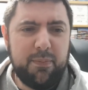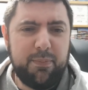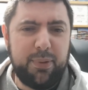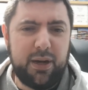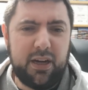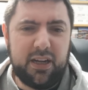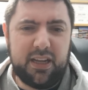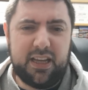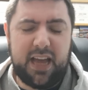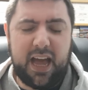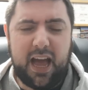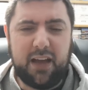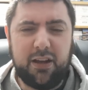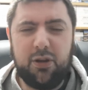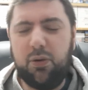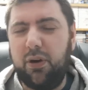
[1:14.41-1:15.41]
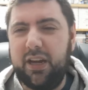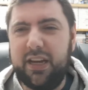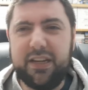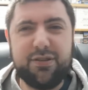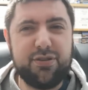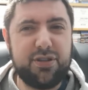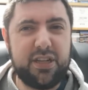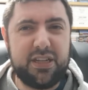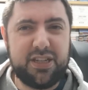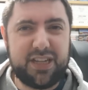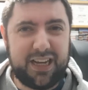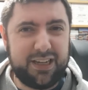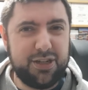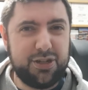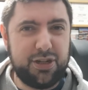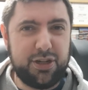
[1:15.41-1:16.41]
But yeah, quite an interesting
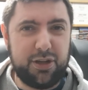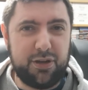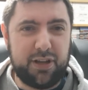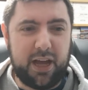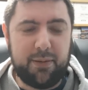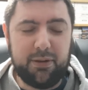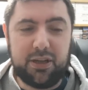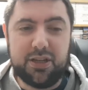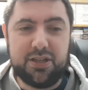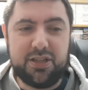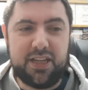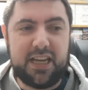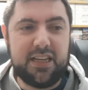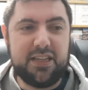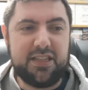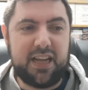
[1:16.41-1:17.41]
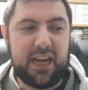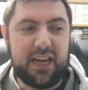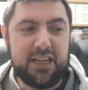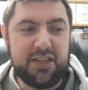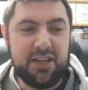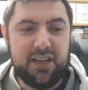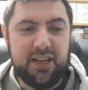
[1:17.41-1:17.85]
challenge to do that, because these days